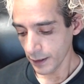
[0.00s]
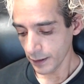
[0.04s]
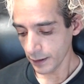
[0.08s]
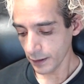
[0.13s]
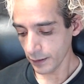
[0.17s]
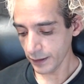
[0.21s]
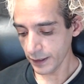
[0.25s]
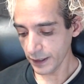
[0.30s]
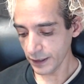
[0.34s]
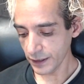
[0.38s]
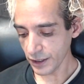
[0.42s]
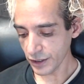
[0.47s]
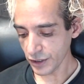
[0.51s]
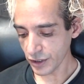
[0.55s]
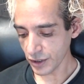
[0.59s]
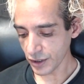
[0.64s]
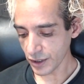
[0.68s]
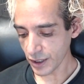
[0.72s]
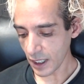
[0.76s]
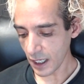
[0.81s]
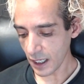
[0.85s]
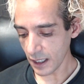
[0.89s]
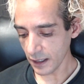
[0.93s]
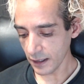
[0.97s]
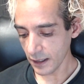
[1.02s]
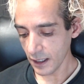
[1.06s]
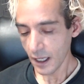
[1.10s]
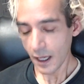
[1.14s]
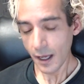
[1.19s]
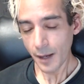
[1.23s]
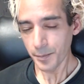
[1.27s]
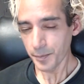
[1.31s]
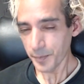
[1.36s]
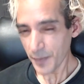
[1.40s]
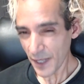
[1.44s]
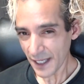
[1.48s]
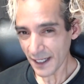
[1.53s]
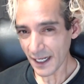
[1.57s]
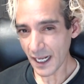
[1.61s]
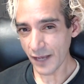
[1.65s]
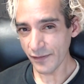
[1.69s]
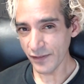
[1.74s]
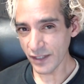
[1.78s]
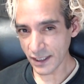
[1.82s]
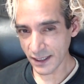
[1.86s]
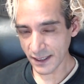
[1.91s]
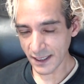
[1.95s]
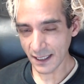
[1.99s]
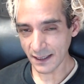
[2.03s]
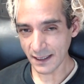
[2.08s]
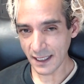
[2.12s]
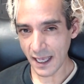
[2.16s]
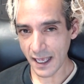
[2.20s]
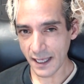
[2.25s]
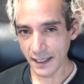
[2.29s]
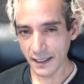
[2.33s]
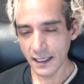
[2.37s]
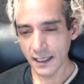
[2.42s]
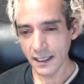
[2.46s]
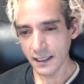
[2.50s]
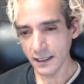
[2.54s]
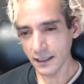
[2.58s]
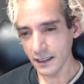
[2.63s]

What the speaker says: You know, in addition to all of, but having said that,